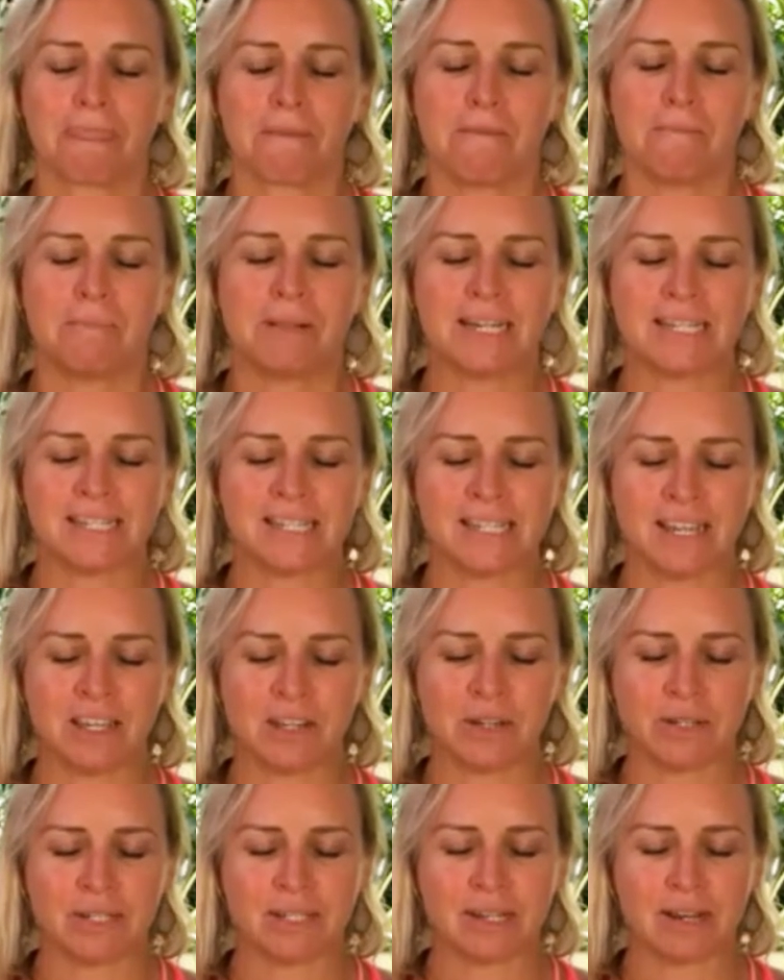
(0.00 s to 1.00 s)
Blessing
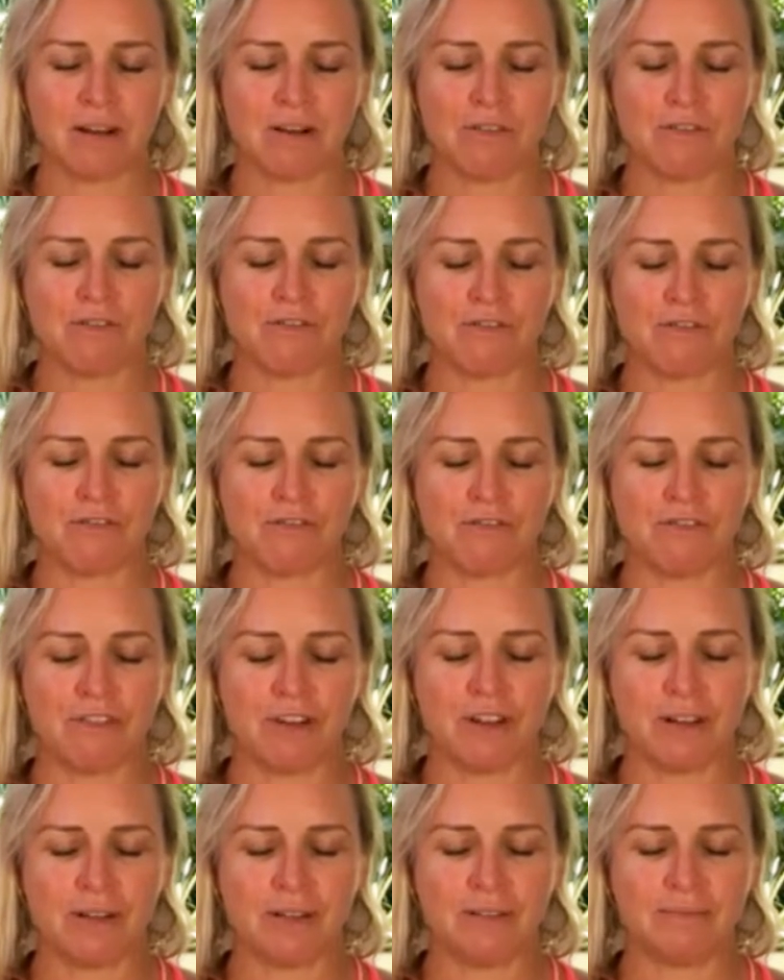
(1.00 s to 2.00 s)
yourself,
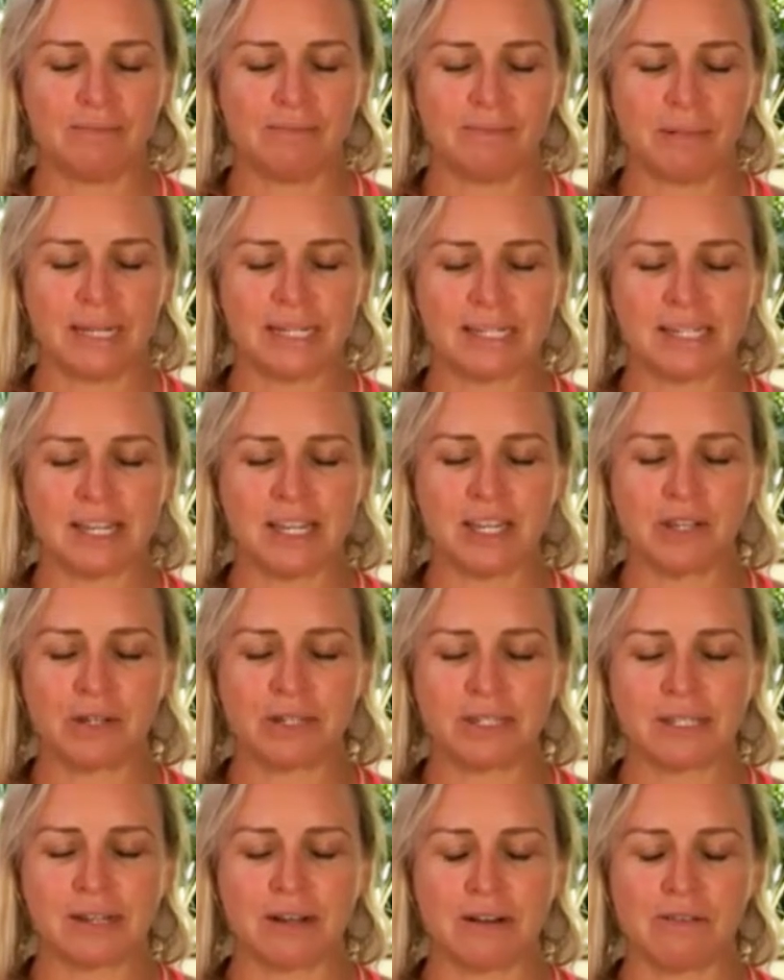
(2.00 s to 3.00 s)
blessing
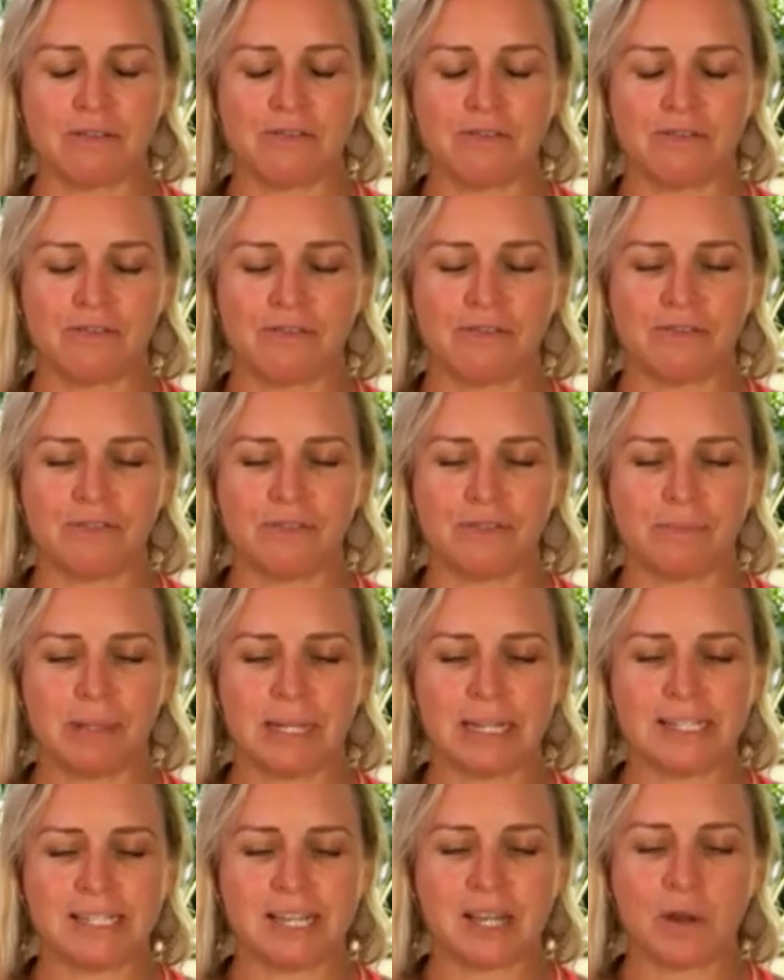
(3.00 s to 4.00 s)
yourself,
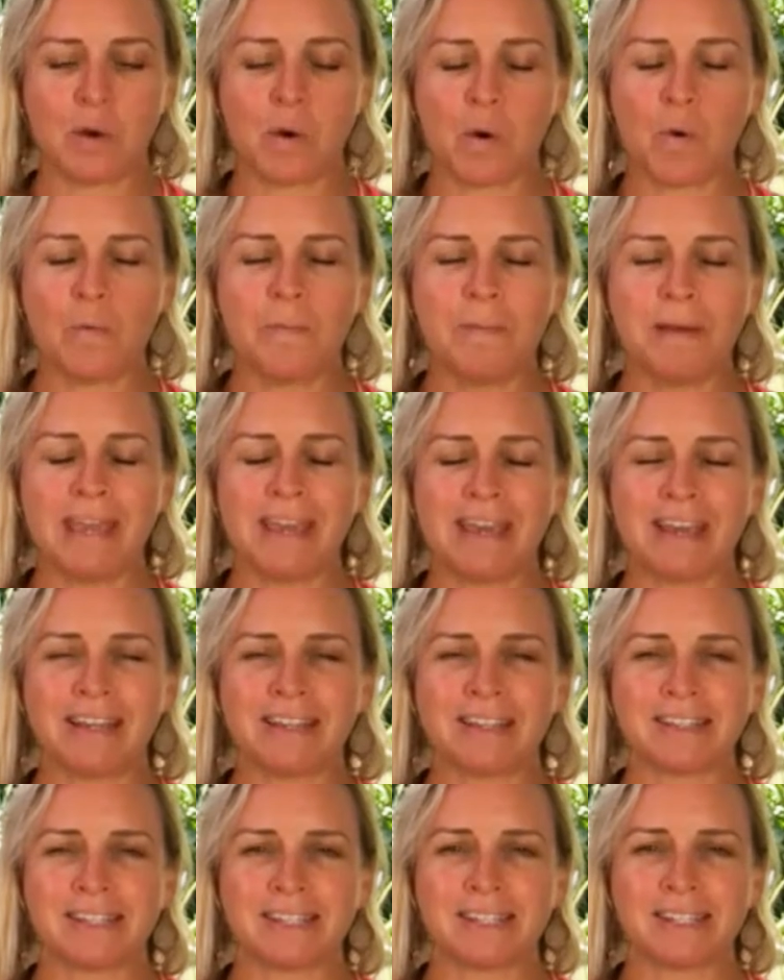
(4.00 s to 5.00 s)
blessing all
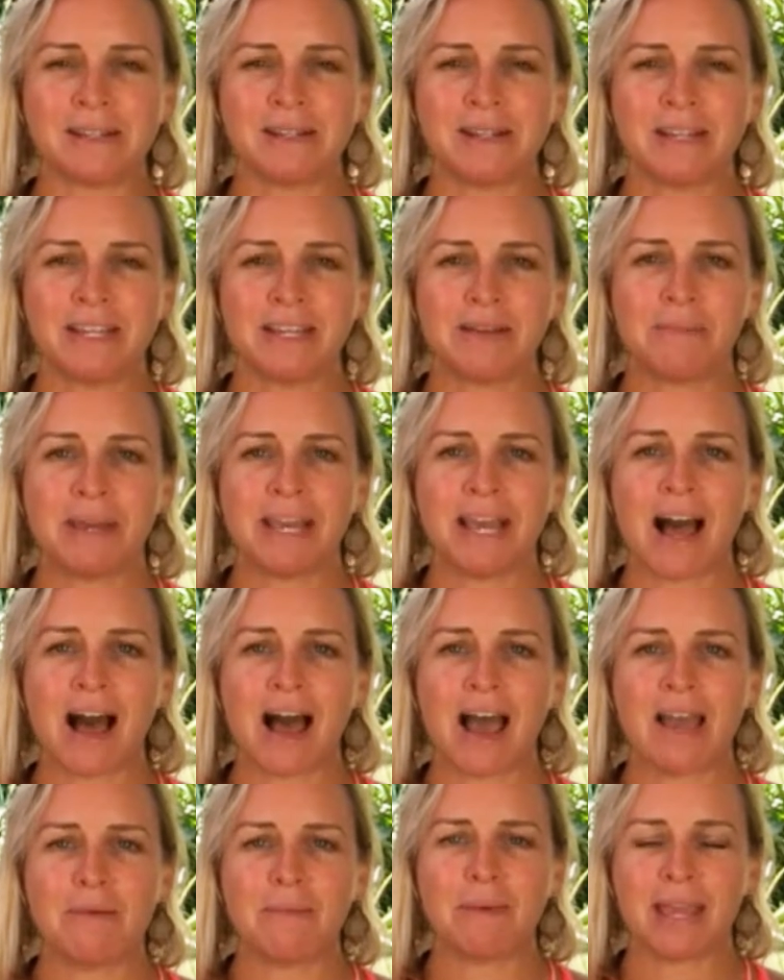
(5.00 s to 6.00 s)
beings. May
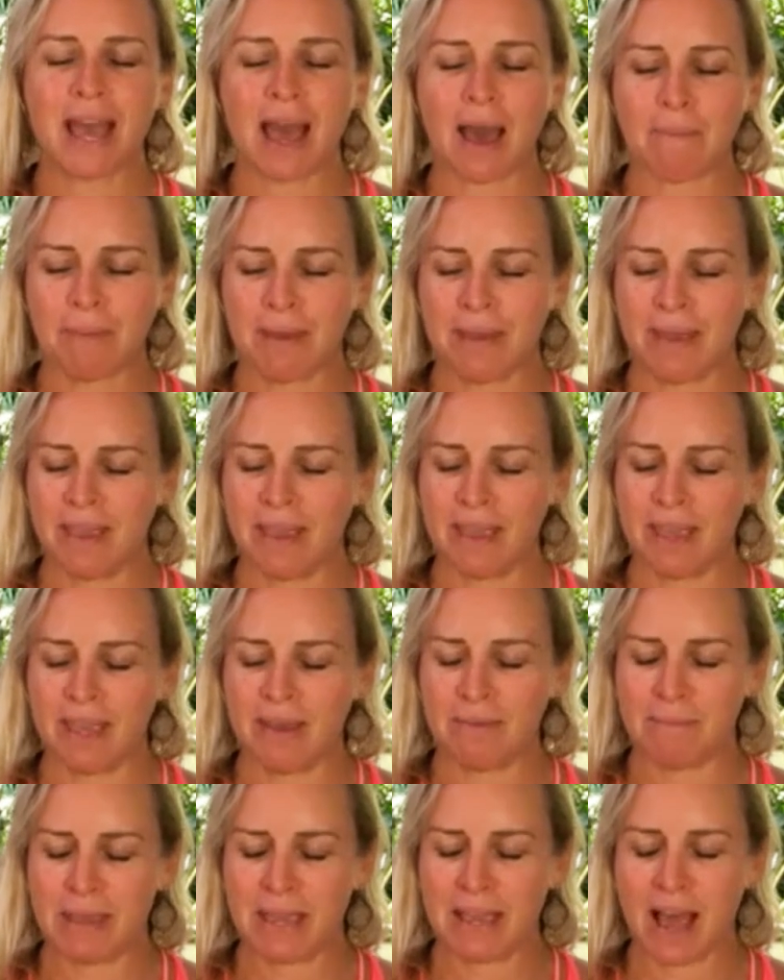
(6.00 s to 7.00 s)
I be
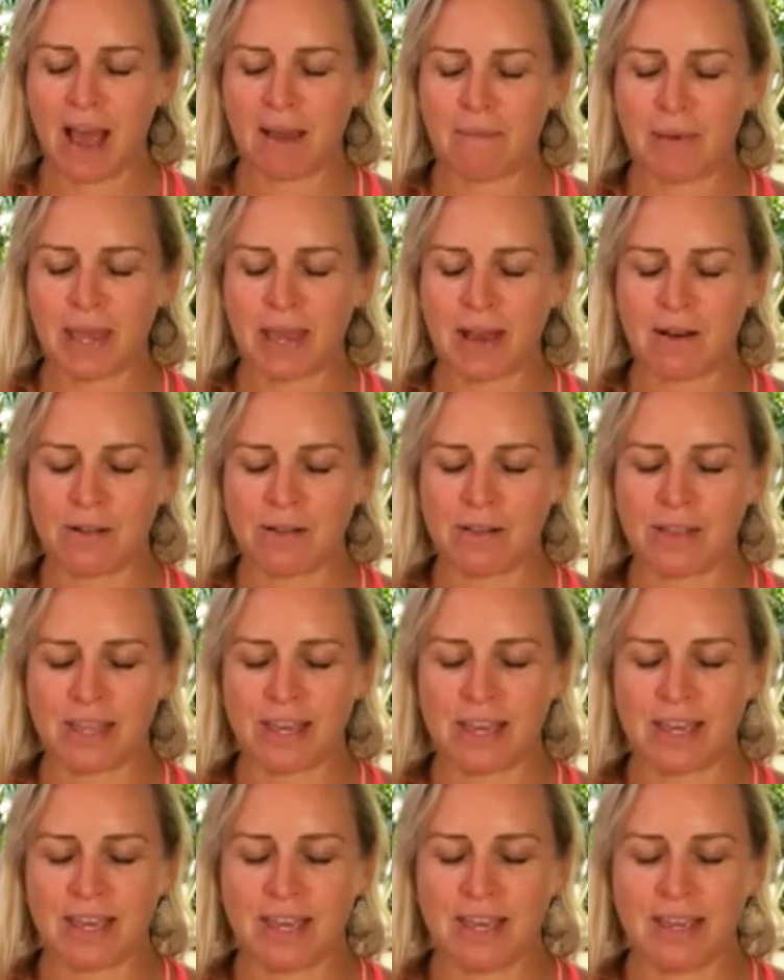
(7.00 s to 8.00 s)
happy, may I be
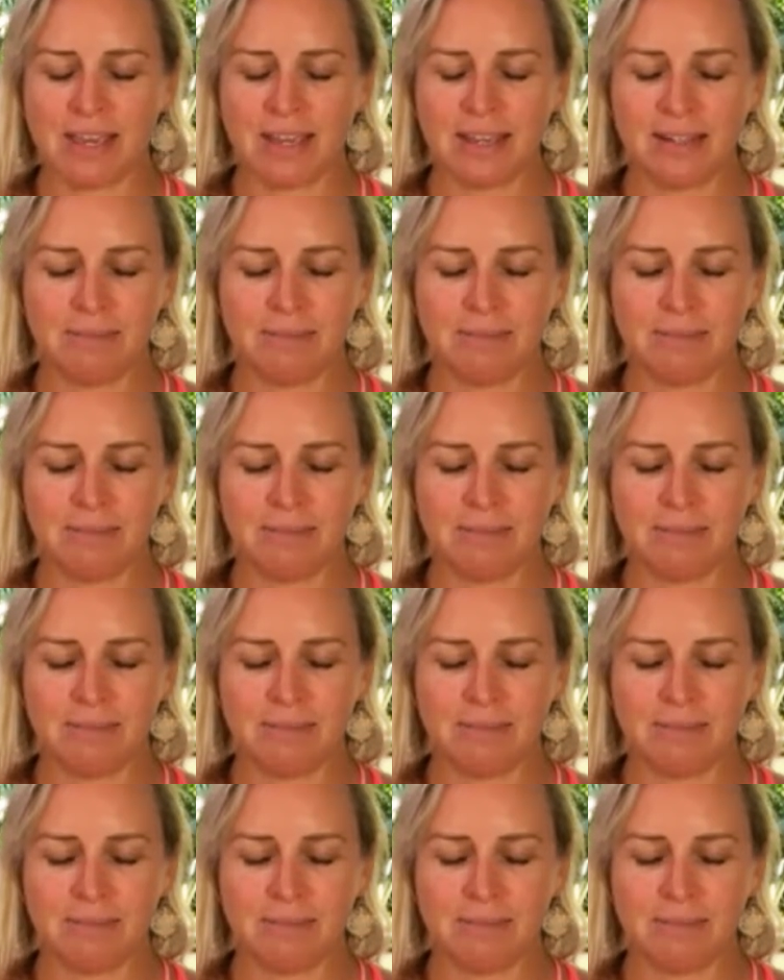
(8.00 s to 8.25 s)
healthy,